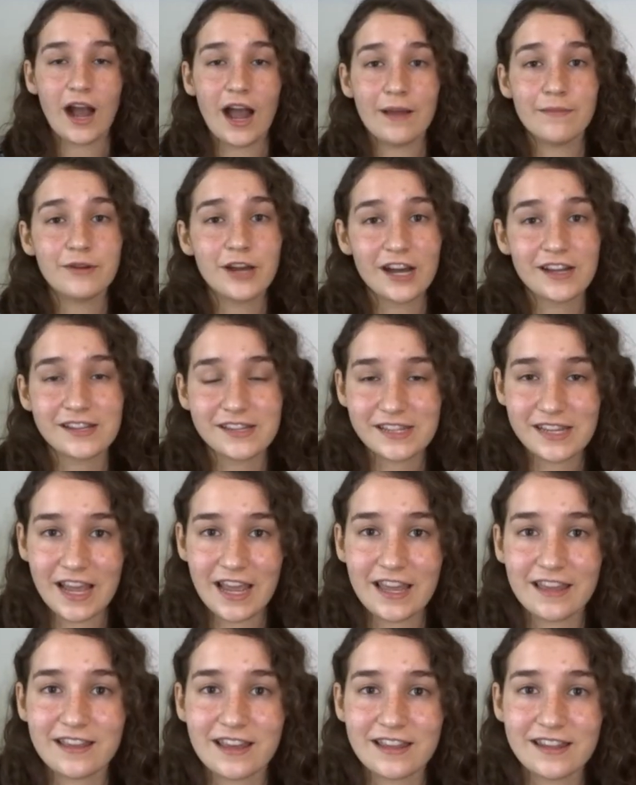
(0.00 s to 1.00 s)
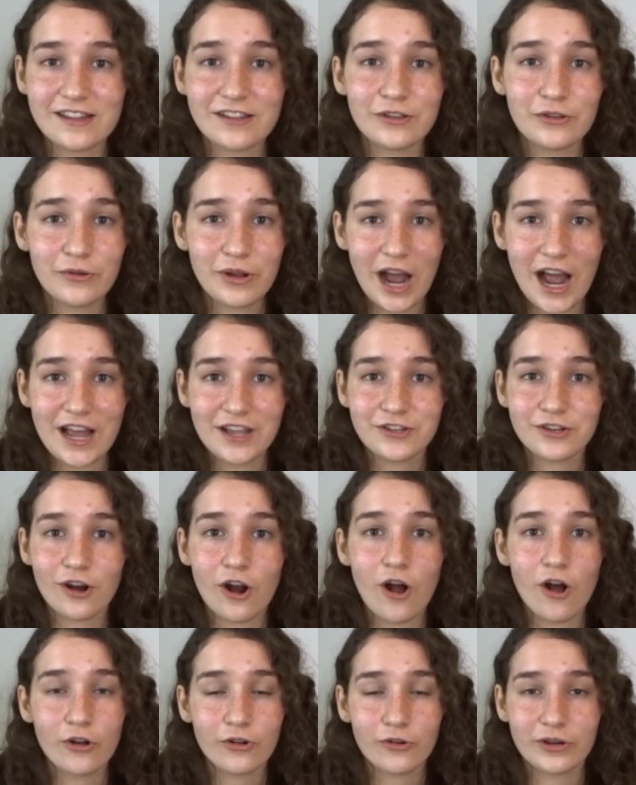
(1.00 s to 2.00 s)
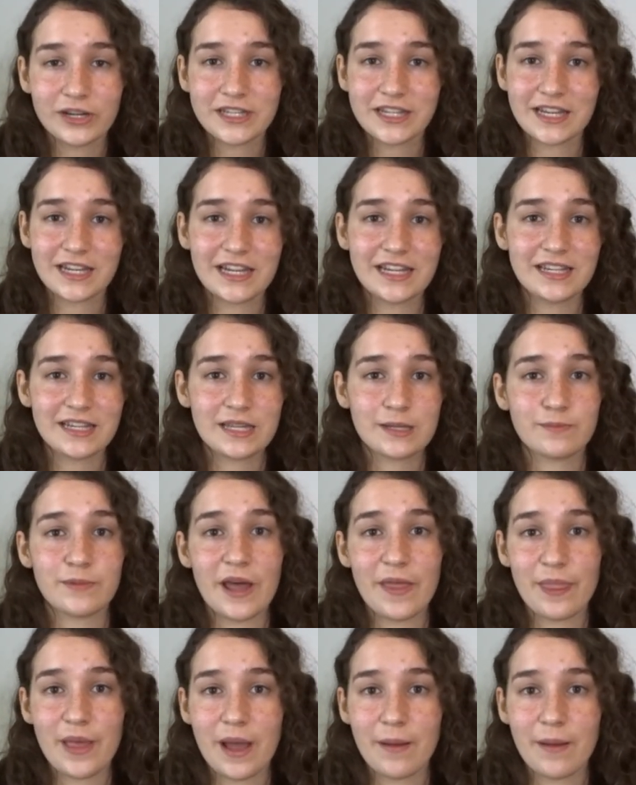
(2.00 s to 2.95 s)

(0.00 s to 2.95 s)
I'm not saying that you guys are all going to need to spend